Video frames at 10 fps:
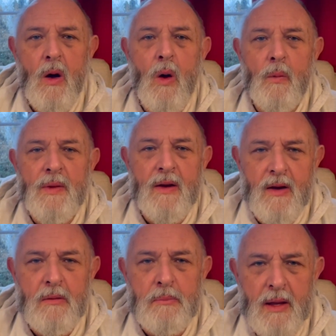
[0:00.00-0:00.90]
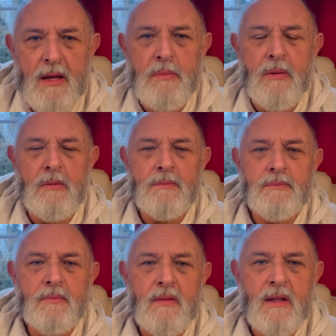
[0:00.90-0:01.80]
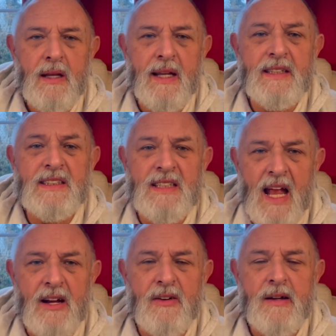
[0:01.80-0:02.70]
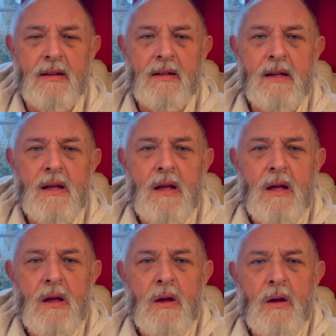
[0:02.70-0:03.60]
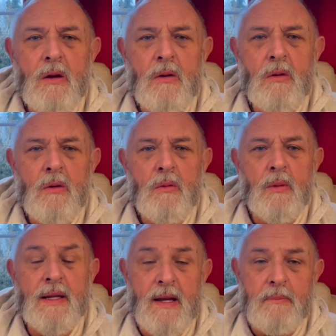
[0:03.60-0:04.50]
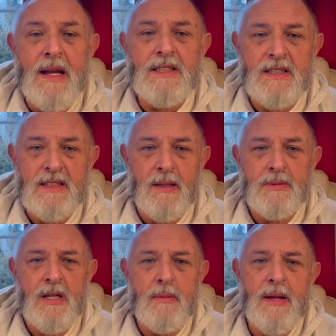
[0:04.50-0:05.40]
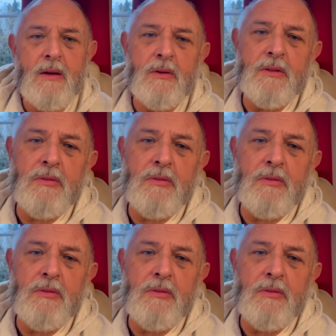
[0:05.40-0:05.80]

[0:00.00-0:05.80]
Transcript: on their own people is staggering. We did mention some time ago on the